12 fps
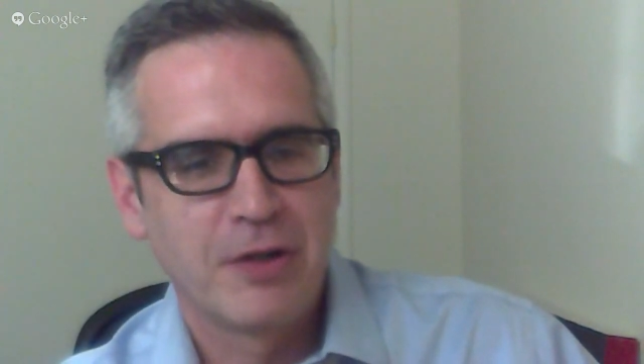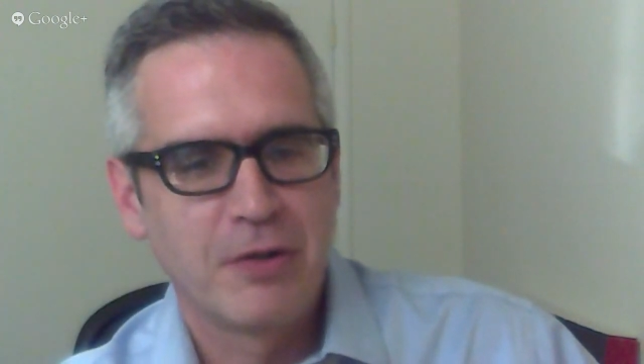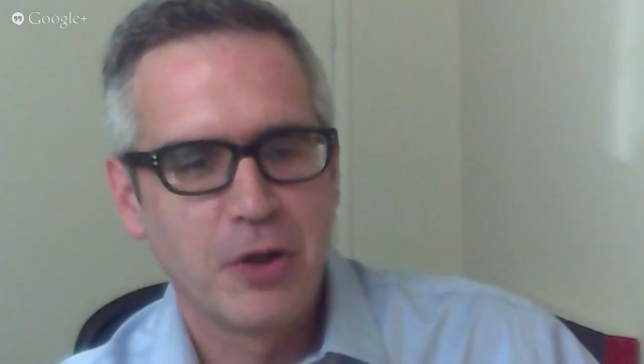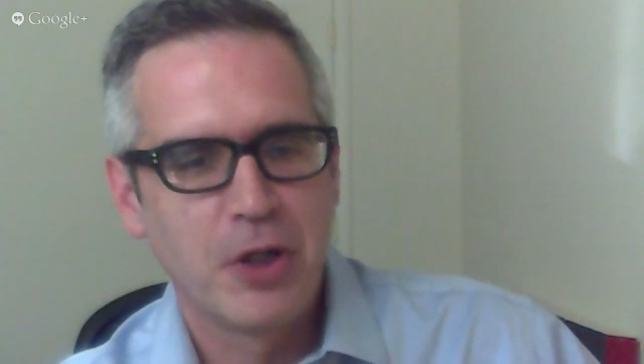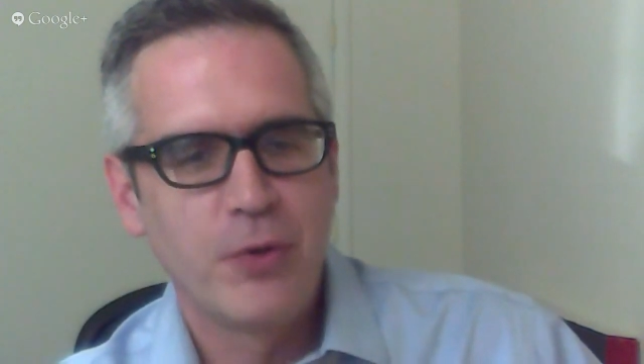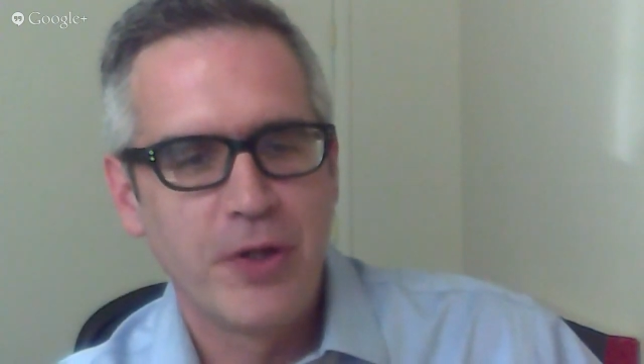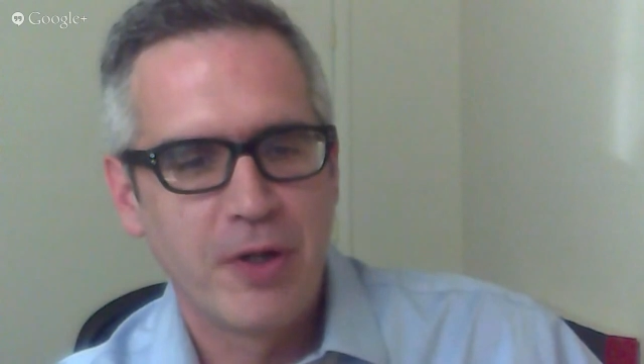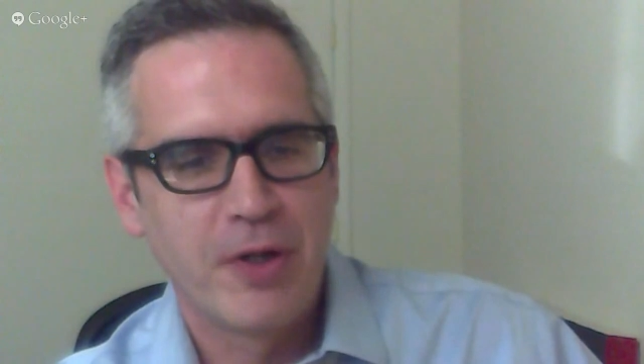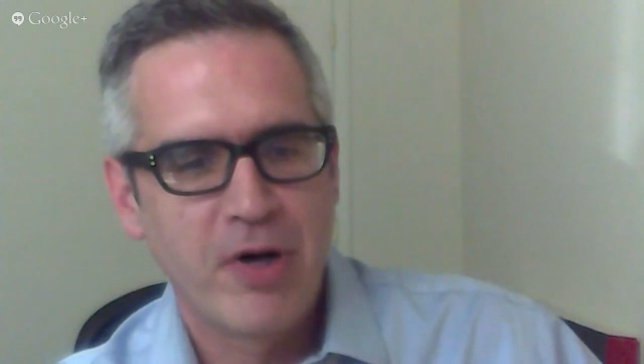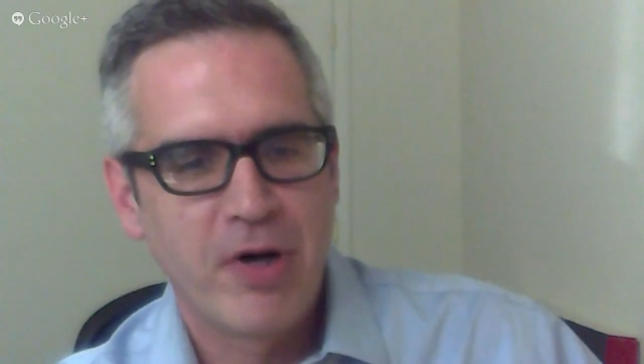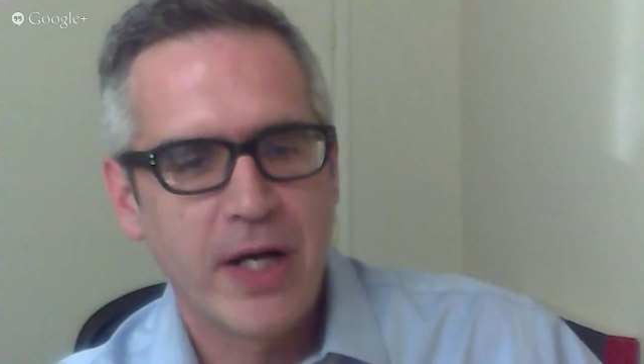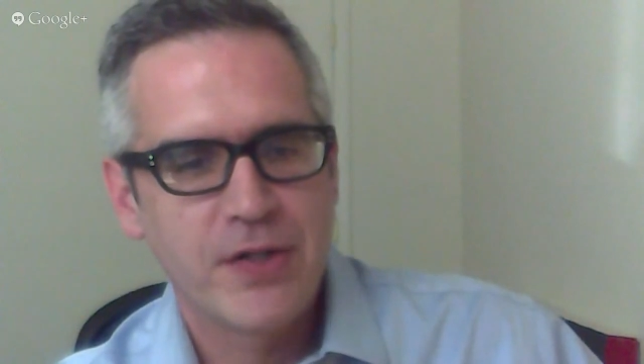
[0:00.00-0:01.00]
are alone in
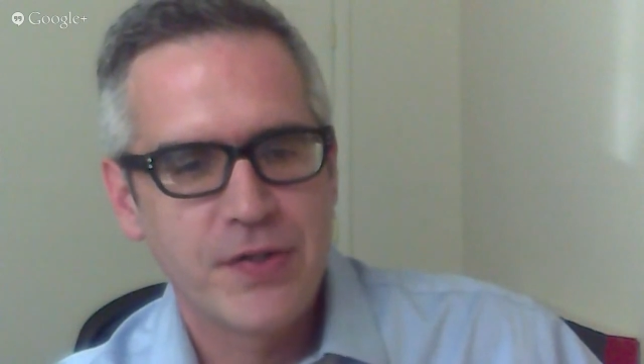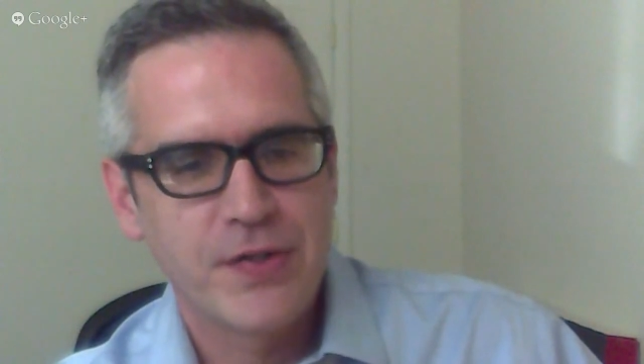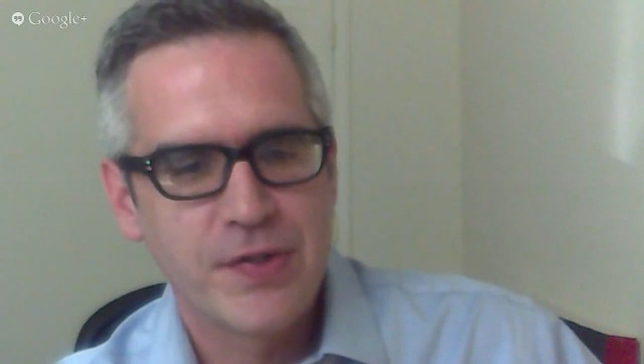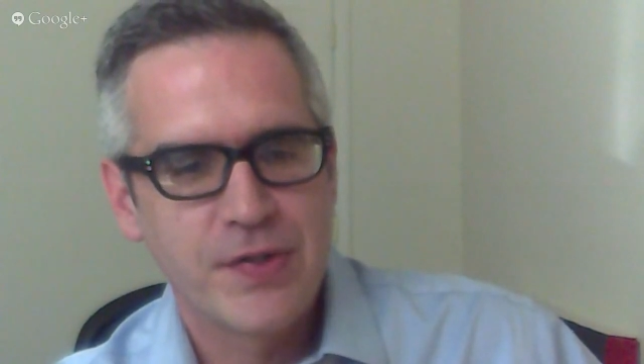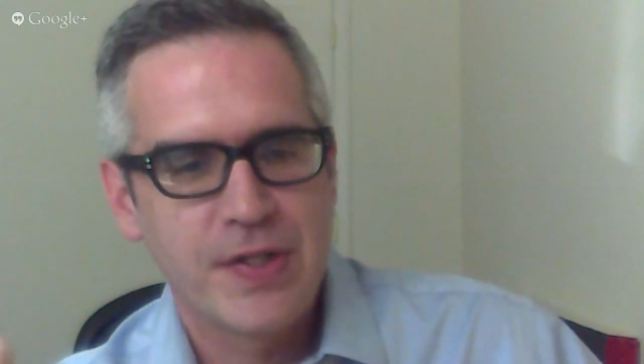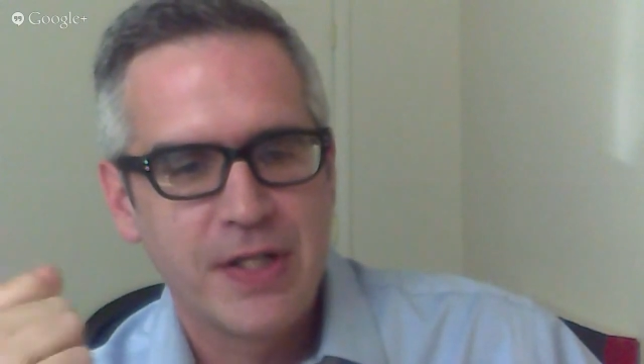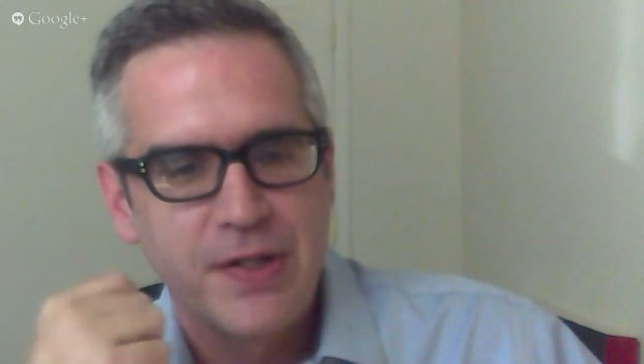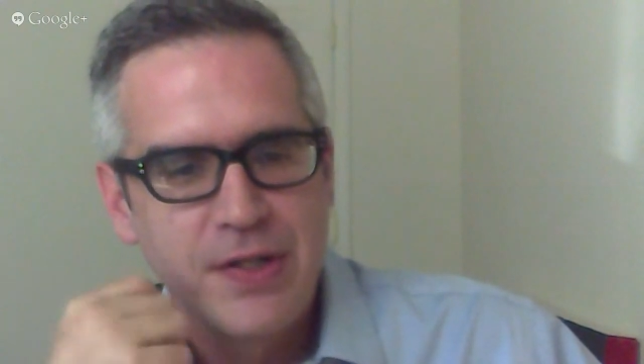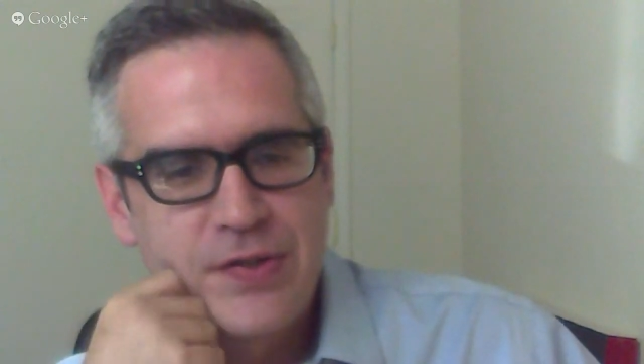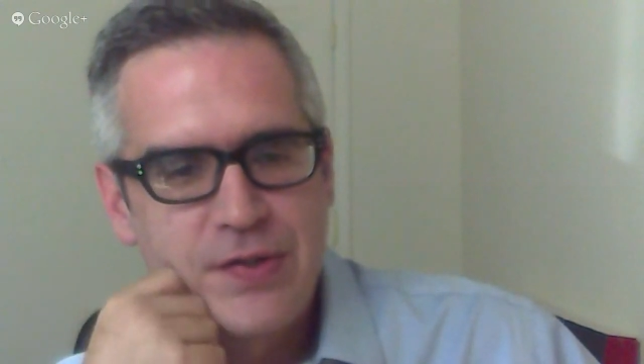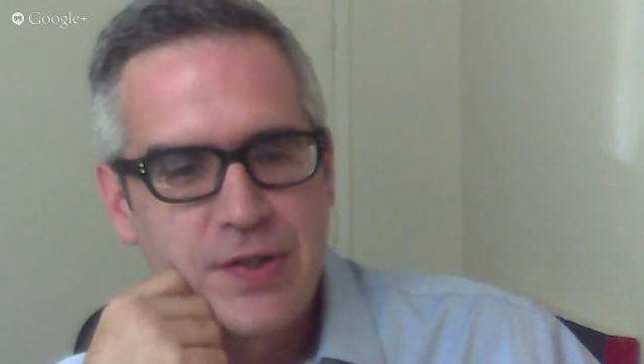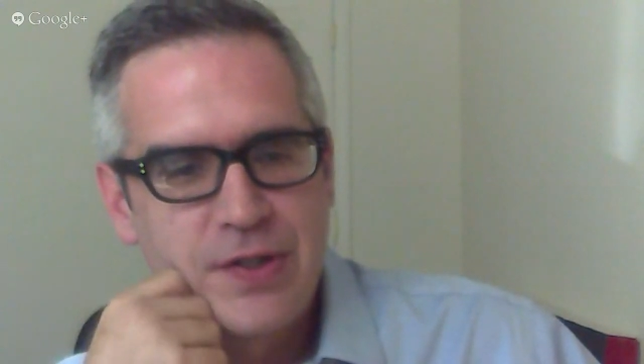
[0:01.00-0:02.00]
their practices, and
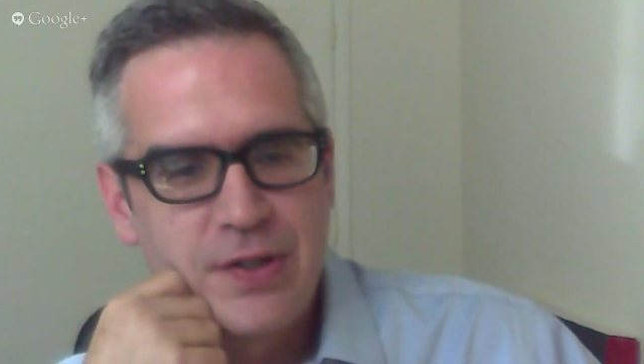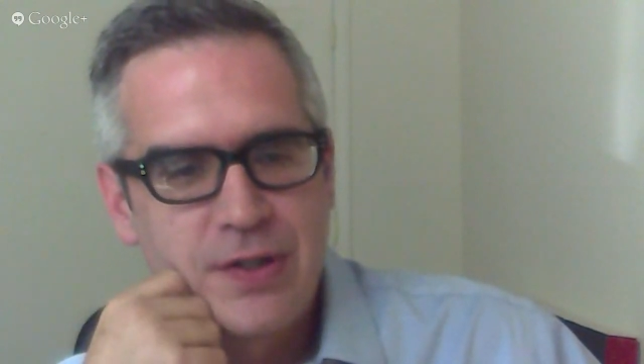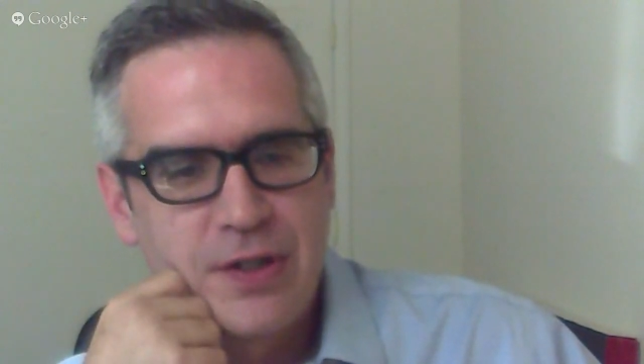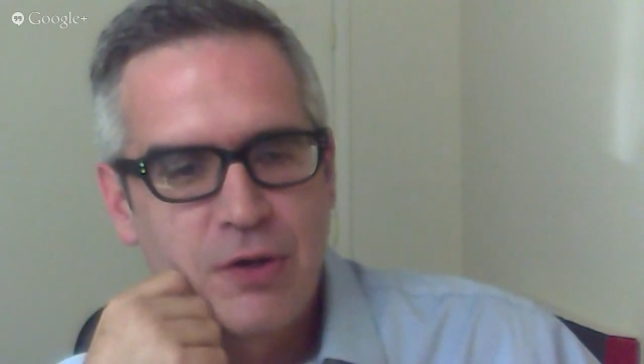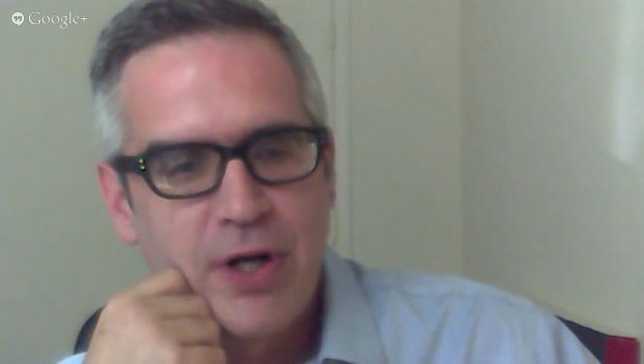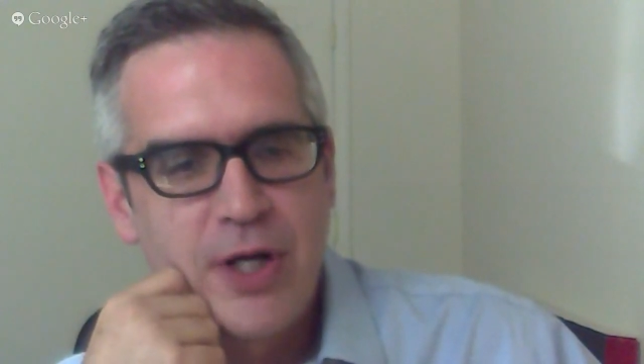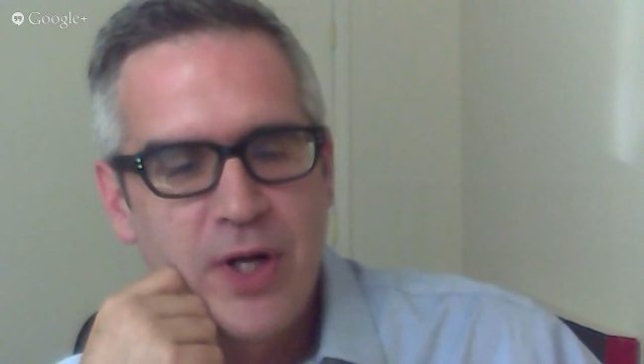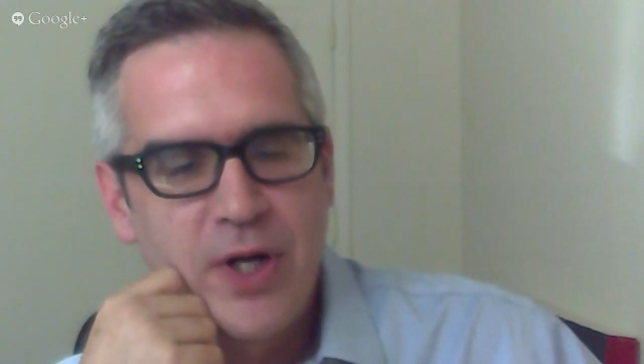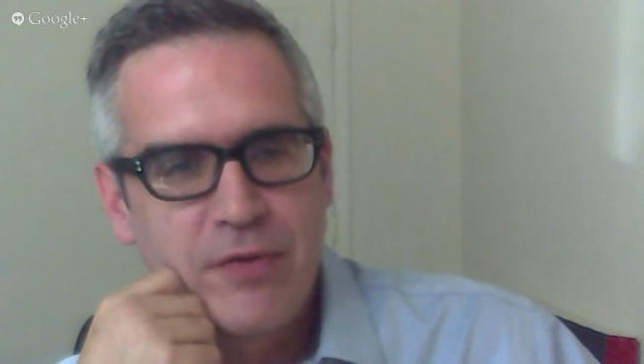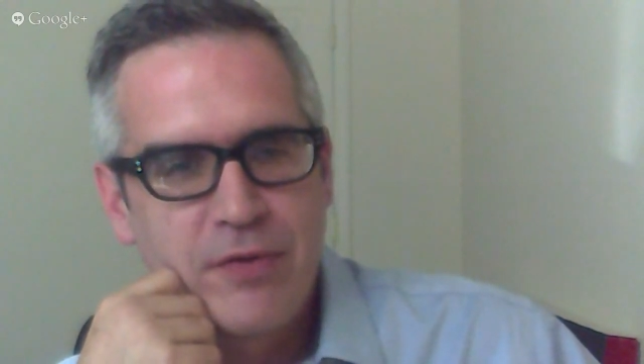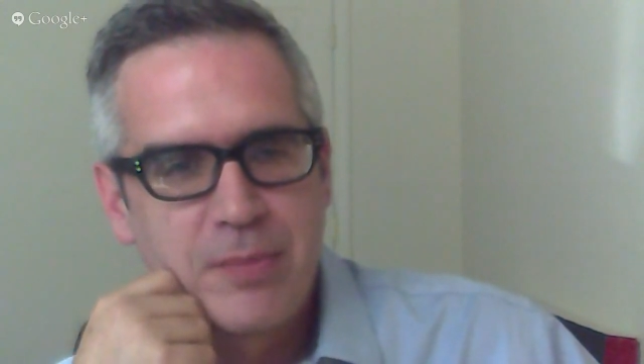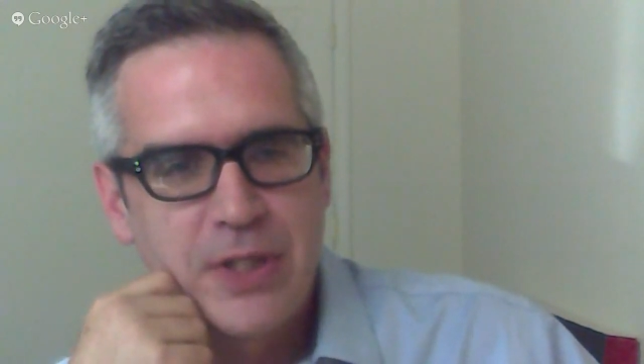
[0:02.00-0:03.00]
this is a, a great
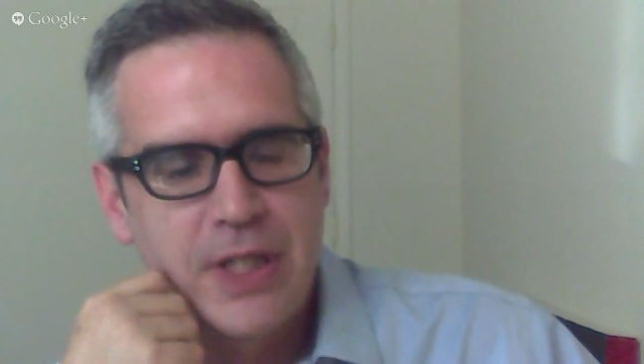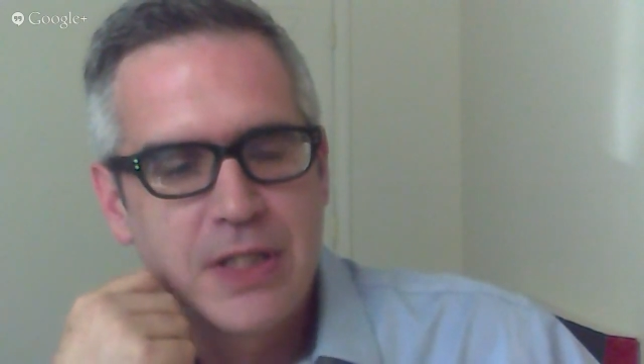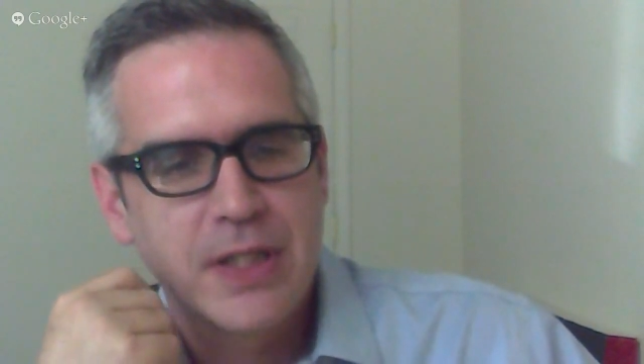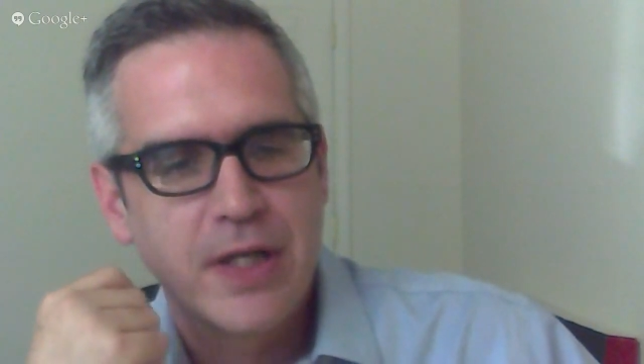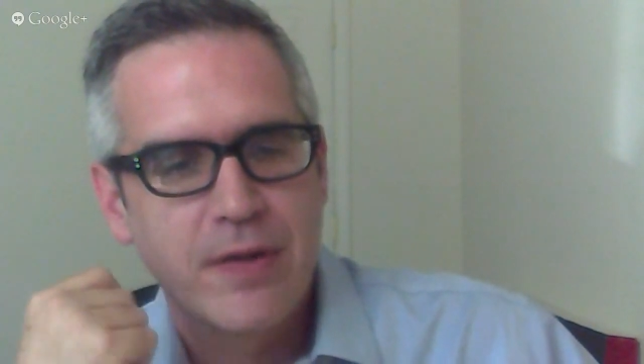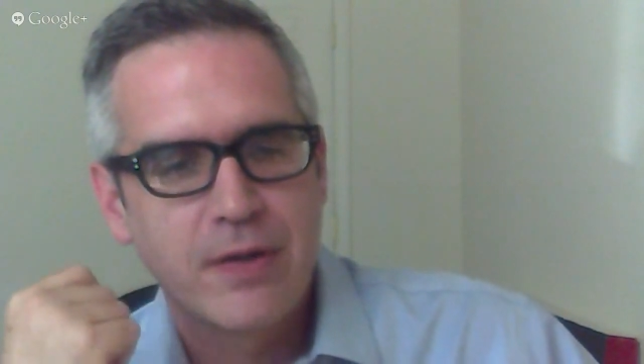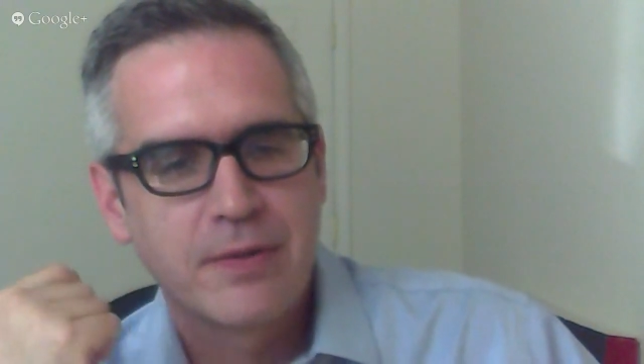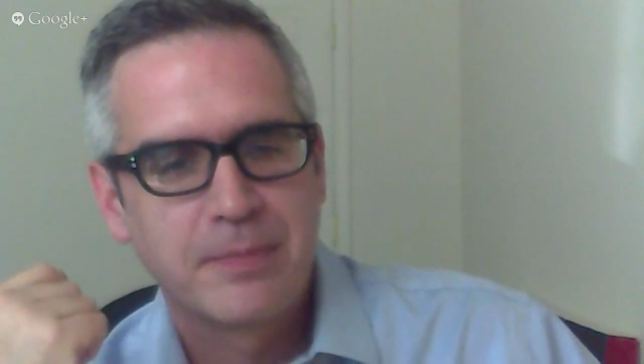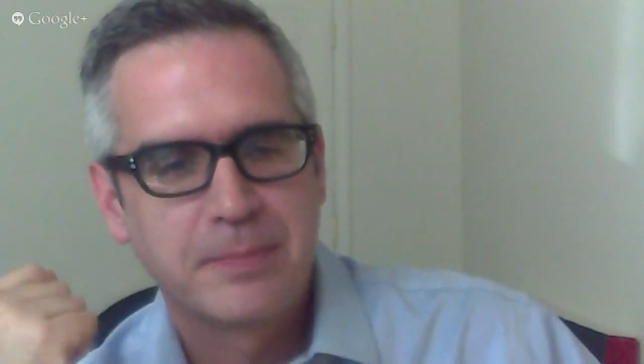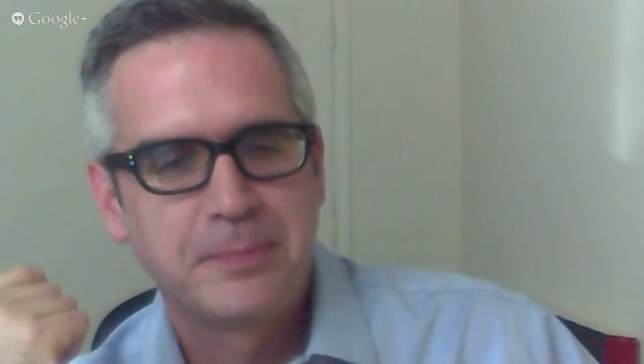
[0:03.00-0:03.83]
way for them to get together.